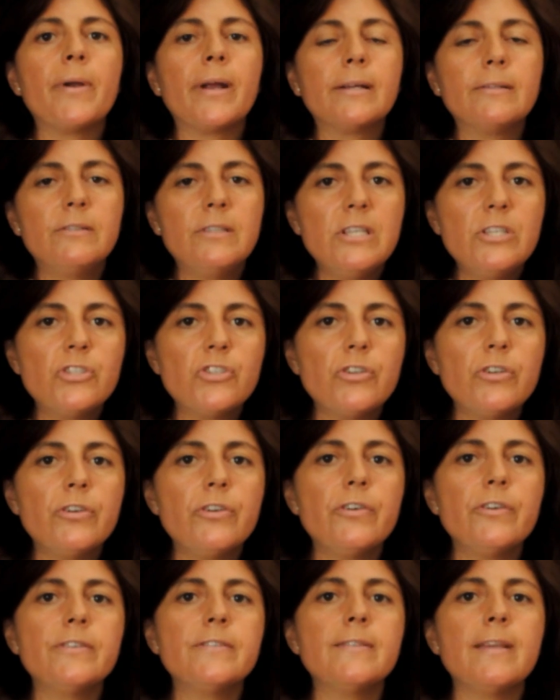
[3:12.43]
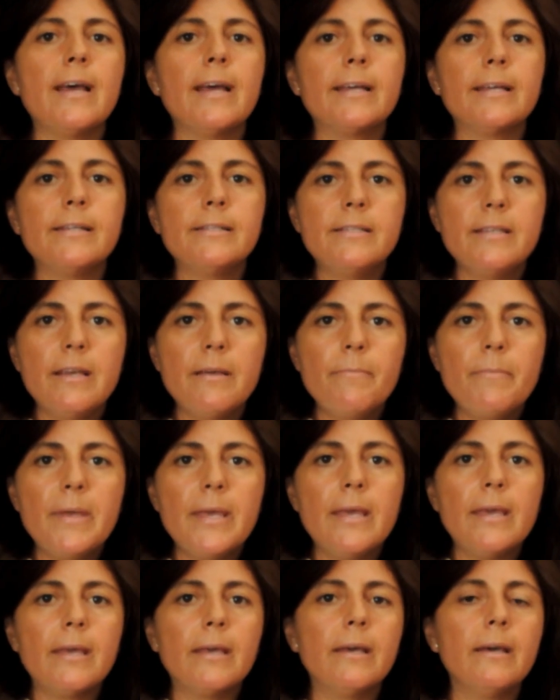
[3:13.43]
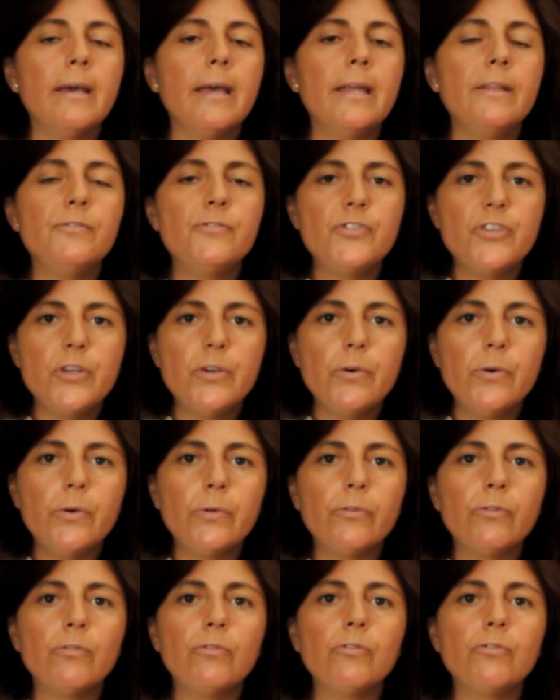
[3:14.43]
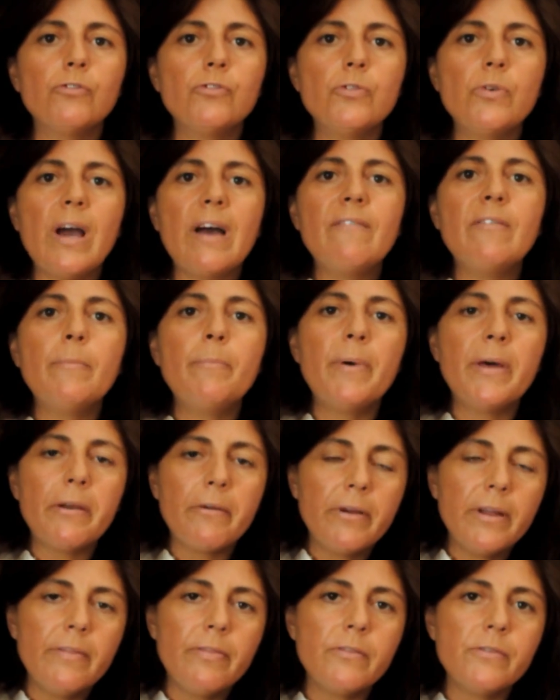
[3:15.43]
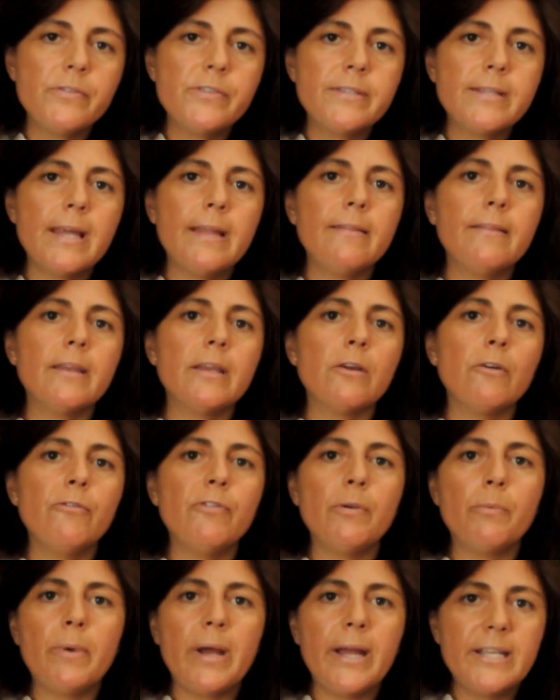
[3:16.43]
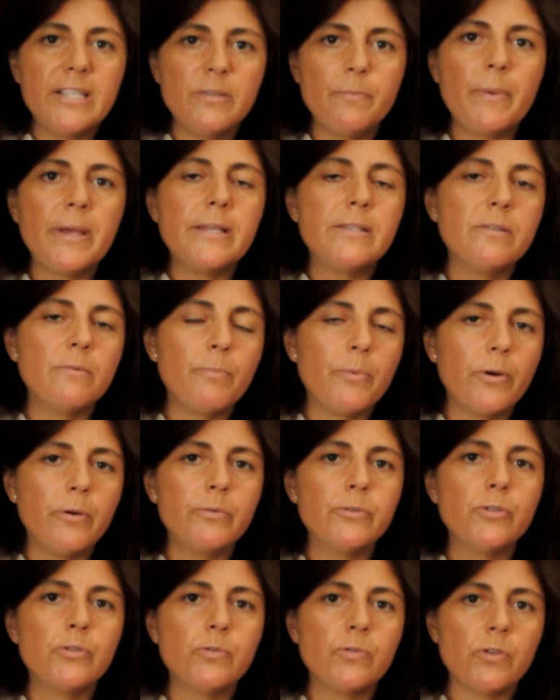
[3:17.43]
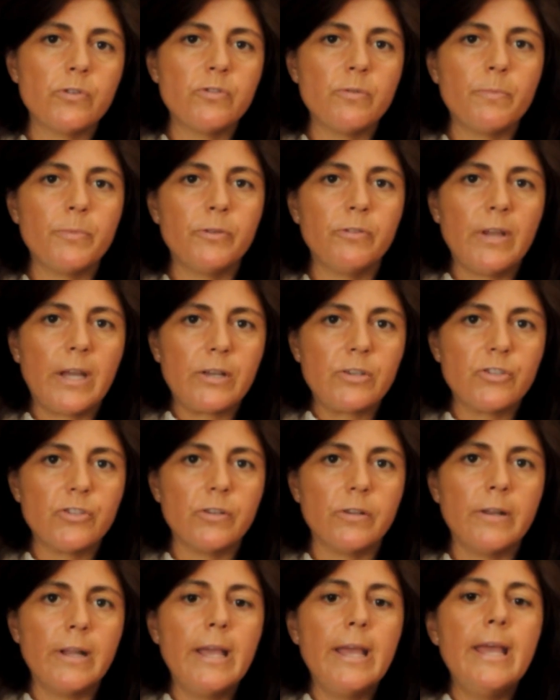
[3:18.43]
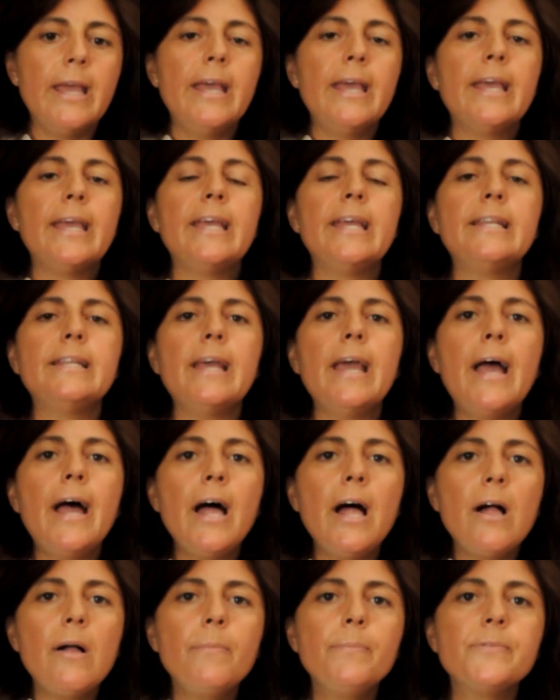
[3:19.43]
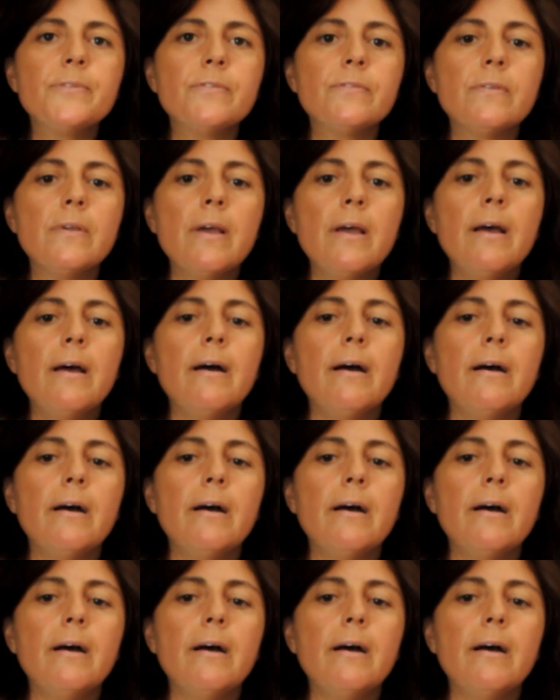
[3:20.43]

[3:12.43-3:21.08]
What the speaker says: practitioners, academic, NGOs to have a better understanding of a rights-based approach to social protection. It helps